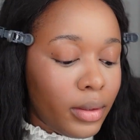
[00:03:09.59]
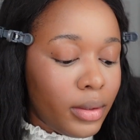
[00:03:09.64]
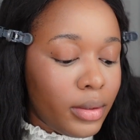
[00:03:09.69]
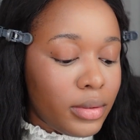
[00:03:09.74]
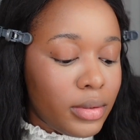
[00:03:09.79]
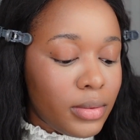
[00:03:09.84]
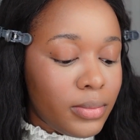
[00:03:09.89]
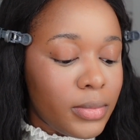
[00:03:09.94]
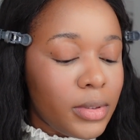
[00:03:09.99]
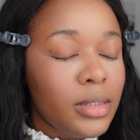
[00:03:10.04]

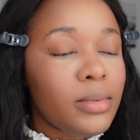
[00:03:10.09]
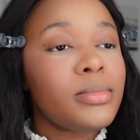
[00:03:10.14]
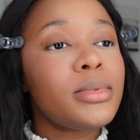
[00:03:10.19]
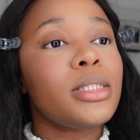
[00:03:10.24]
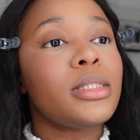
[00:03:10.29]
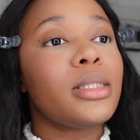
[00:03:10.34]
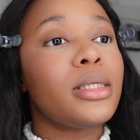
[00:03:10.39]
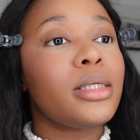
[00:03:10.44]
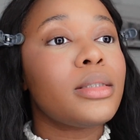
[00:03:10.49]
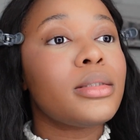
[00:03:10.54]
Sometimes
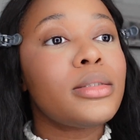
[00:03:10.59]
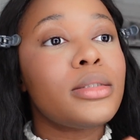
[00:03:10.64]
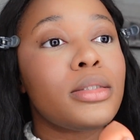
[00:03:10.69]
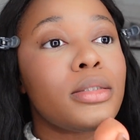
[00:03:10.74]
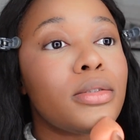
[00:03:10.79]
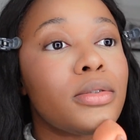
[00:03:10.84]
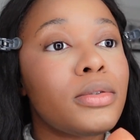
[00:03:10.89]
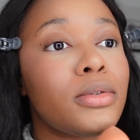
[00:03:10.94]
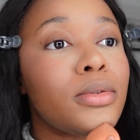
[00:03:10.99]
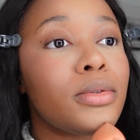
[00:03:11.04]
I like
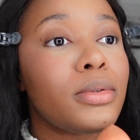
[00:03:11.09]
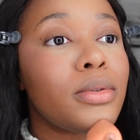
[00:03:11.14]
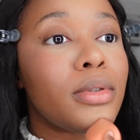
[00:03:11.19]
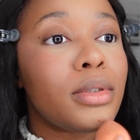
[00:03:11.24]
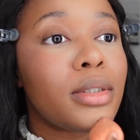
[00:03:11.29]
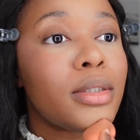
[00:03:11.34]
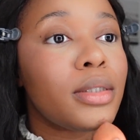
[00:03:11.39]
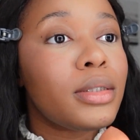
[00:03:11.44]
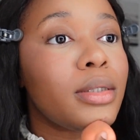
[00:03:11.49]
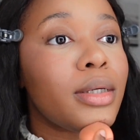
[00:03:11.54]
to
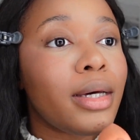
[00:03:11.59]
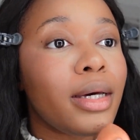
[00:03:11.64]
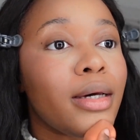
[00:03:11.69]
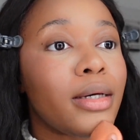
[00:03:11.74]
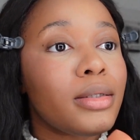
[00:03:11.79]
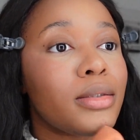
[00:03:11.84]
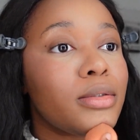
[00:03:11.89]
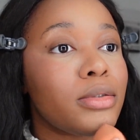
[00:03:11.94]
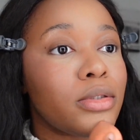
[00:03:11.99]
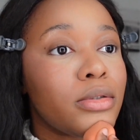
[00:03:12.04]

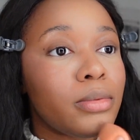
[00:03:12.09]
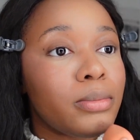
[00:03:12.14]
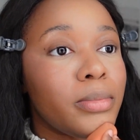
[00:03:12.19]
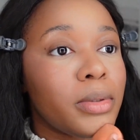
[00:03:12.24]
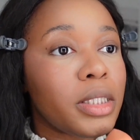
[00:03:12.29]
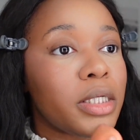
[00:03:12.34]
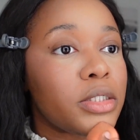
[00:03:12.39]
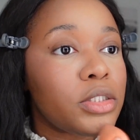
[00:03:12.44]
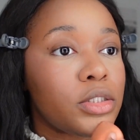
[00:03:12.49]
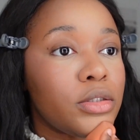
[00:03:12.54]
add a little
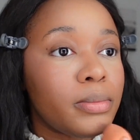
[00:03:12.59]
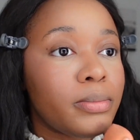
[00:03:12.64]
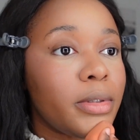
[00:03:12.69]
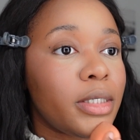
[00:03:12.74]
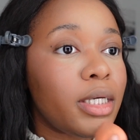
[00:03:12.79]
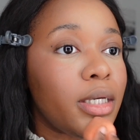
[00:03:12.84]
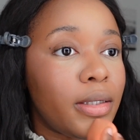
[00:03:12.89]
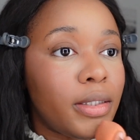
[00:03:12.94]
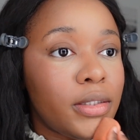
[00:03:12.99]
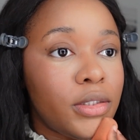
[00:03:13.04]
blush on
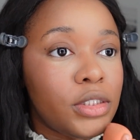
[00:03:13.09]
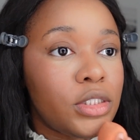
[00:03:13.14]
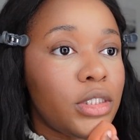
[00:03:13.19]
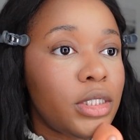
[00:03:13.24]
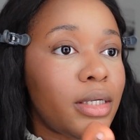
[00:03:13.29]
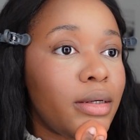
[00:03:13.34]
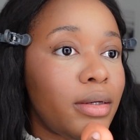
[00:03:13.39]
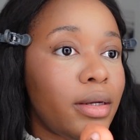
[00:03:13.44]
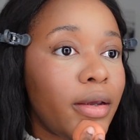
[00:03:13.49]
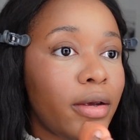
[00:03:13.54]
my
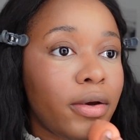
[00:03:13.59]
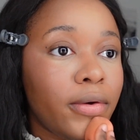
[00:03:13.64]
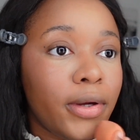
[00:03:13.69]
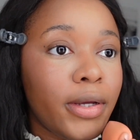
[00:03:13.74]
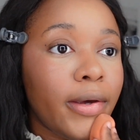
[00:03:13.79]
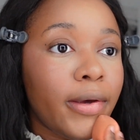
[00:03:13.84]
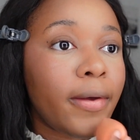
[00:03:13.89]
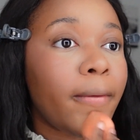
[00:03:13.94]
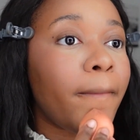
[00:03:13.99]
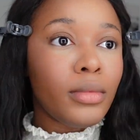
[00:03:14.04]
chin
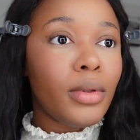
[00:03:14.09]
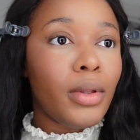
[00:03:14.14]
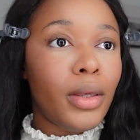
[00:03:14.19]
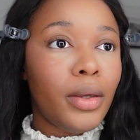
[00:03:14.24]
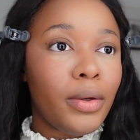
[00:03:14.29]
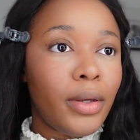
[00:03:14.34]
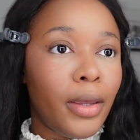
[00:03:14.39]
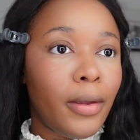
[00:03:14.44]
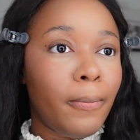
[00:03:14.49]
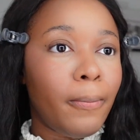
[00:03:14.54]
area.
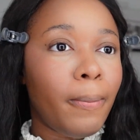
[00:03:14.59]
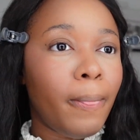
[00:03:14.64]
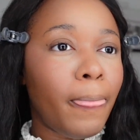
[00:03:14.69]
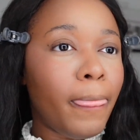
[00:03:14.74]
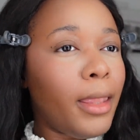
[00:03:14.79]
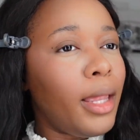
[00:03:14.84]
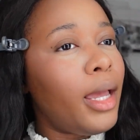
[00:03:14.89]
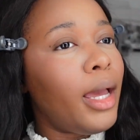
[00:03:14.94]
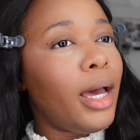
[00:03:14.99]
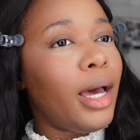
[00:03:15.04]
Okay.
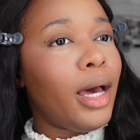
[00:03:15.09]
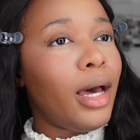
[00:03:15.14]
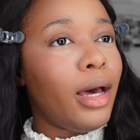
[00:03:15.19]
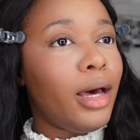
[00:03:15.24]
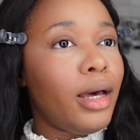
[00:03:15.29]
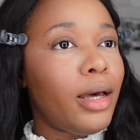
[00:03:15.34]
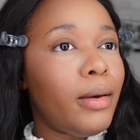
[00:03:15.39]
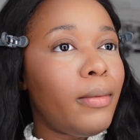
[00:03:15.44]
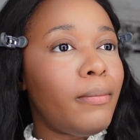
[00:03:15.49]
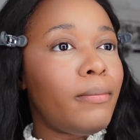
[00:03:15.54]

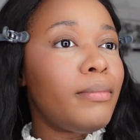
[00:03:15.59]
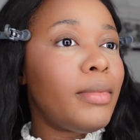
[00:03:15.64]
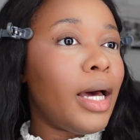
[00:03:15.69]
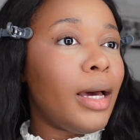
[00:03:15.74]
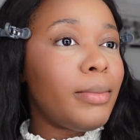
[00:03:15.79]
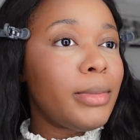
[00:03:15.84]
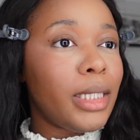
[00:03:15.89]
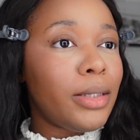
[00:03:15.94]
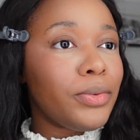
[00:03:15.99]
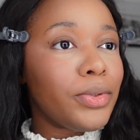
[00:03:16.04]

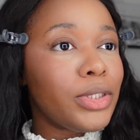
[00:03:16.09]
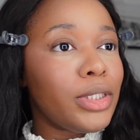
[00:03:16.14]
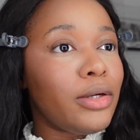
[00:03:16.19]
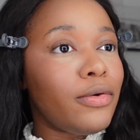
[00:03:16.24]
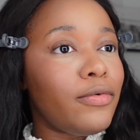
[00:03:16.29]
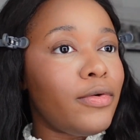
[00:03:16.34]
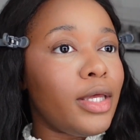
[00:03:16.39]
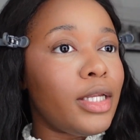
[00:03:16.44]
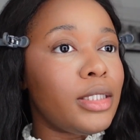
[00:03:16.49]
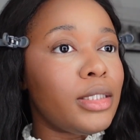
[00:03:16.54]
I'm not really a
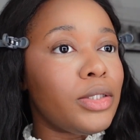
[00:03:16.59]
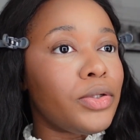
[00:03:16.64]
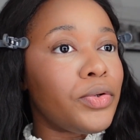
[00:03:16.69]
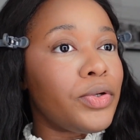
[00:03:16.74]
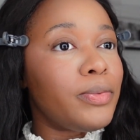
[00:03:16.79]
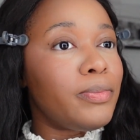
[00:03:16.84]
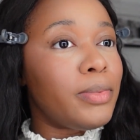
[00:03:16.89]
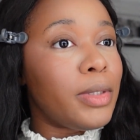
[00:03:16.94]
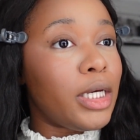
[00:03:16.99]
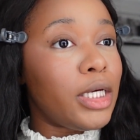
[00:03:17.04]
fan of
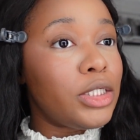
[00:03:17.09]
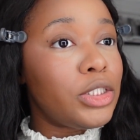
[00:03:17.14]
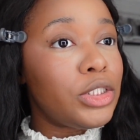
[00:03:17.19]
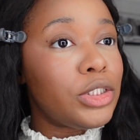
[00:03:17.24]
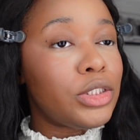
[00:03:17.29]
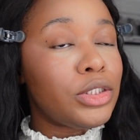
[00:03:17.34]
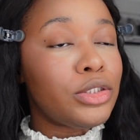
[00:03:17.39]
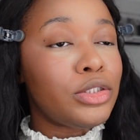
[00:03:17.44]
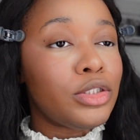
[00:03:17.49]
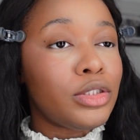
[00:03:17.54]
liquid
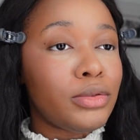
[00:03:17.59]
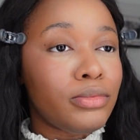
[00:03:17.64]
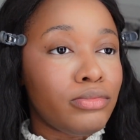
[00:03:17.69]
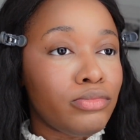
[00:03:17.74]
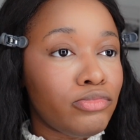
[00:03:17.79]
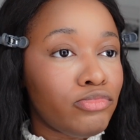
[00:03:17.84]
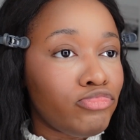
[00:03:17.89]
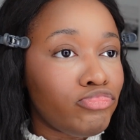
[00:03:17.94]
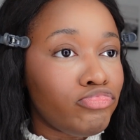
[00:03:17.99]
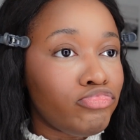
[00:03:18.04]
blush.
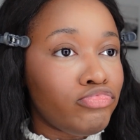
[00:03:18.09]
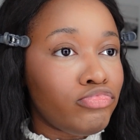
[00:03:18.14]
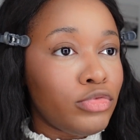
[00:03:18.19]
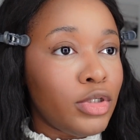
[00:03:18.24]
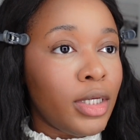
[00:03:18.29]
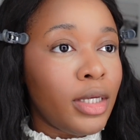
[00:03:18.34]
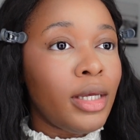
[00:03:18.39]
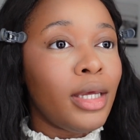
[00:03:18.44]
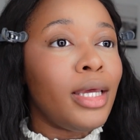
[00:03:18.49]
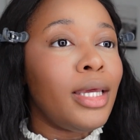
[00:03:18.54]

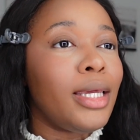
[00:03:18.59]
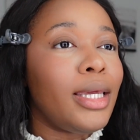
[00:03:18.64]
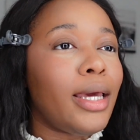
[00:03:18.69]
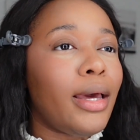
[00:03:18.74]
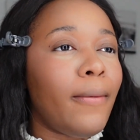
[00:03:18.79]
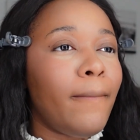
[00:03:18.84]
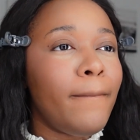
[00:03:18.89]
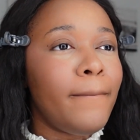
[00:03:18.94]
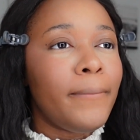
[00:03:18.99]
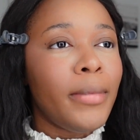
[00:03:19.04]

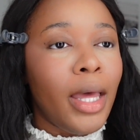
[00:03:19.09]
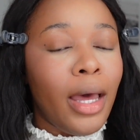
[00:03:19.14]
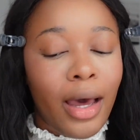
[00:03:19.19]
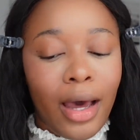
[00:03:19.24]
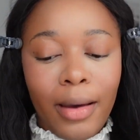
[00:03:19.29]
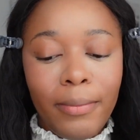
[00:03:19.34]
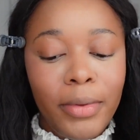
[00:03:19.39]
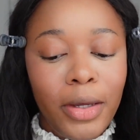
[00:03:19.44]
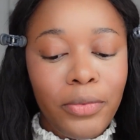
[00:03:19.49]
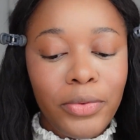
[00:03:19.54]
Yeah.
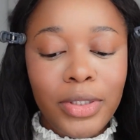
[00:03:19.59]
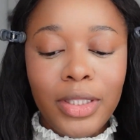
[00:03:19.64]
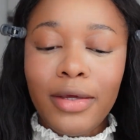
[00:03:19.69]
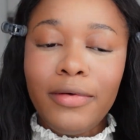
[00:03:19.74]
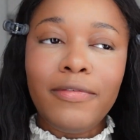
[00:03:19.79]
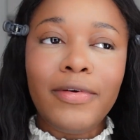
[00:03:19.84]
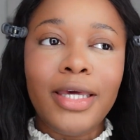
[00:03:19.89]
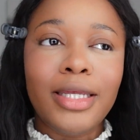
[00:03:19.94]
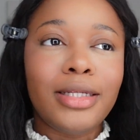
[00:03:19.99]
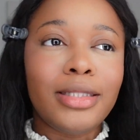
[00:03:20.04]
I'm not really a
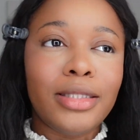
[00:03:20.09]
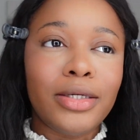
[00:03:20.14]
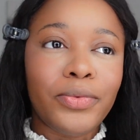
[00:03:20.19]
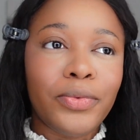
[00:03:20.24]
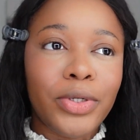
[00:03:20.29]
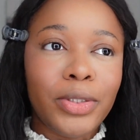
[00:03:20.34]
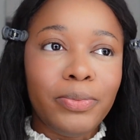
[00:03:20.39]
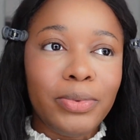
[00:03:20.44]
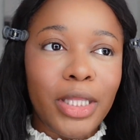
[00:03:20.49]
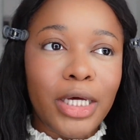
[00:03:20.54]
fan of
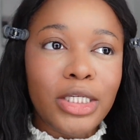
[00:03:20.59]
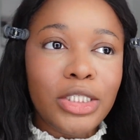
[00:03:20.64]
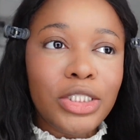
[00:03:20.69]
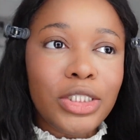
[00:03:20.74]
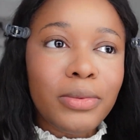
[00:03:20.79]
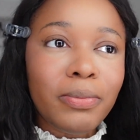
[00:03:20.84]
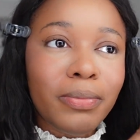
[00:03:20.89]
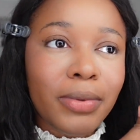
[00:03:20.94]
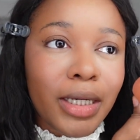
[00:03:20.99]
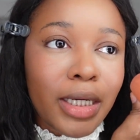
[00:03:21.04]
liquid
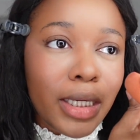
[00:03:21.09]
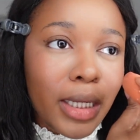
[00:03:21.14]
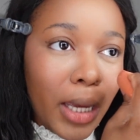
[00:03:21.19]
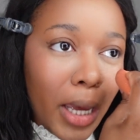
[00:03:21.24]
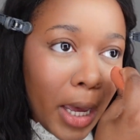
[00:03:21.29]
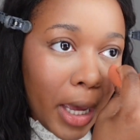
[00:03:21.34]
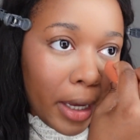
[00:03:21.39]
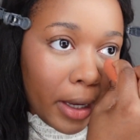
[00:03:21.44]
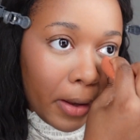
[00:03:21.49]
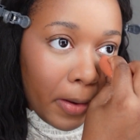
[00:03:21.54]
blush, but
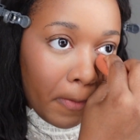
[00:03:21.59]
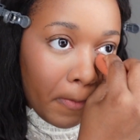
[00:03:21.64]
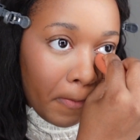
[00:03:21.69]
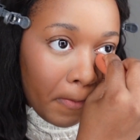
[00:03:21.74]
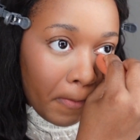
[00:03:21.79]
I